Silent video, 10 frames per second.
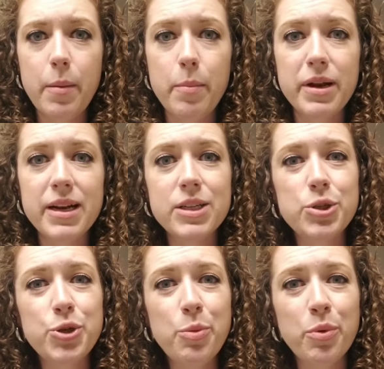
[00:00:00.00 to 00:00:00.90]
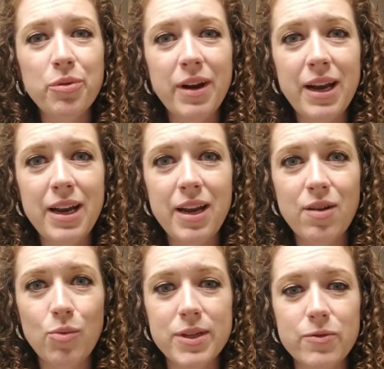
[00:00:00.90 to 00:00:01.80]
But it is super rainy here
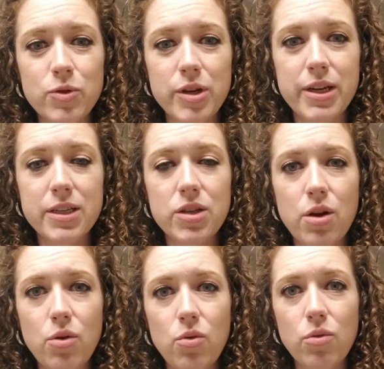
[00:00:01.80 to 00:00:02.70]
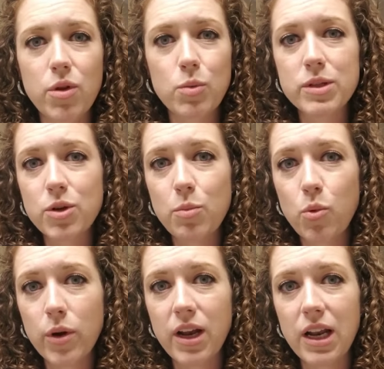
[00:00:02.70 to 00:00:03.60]
in West Virginia, so there was no
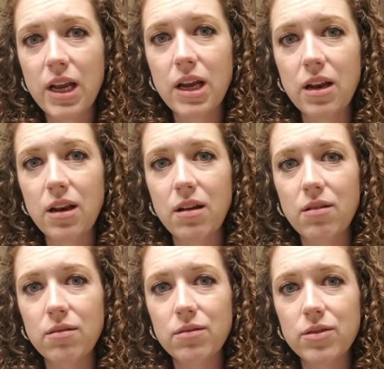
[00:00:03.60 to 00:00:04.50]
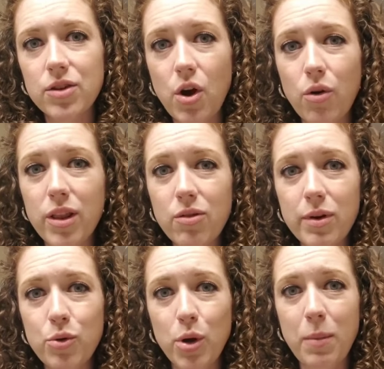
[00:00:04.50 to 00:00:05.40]
point in totally
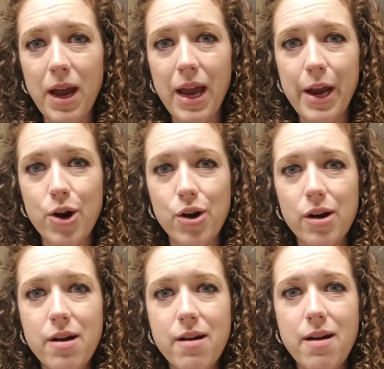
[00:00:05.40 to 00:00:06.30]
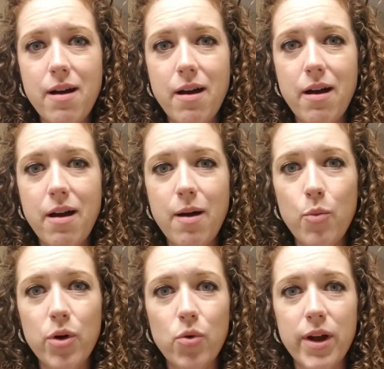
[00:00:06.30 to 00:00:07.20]
redoing my hair
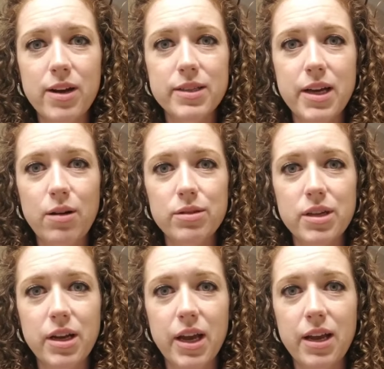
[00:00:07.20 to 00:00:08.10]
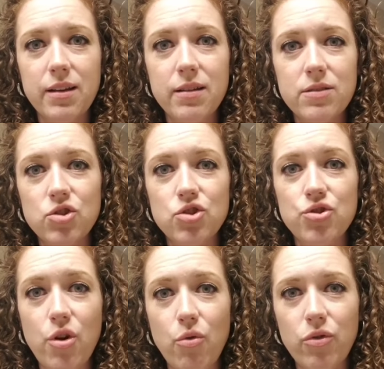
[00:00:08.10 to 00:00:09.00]
when going outside was going to get
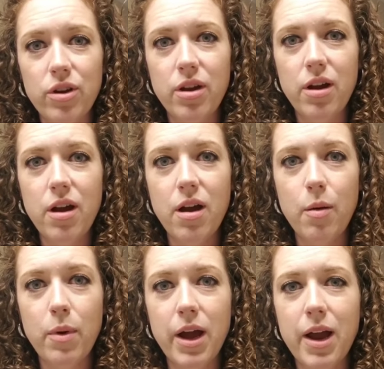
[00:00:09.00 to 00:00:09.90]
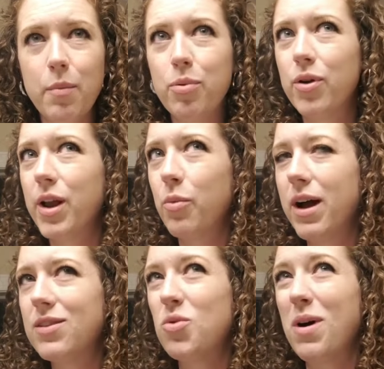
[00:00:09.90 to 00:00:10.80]
soaked. I got pretty
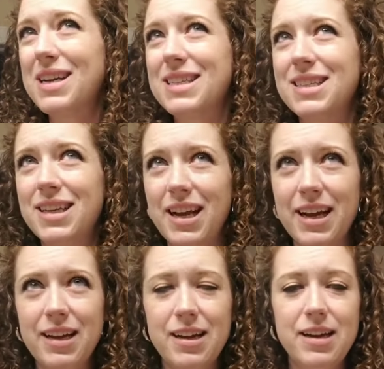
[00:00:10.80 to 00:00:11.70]
wet twice today.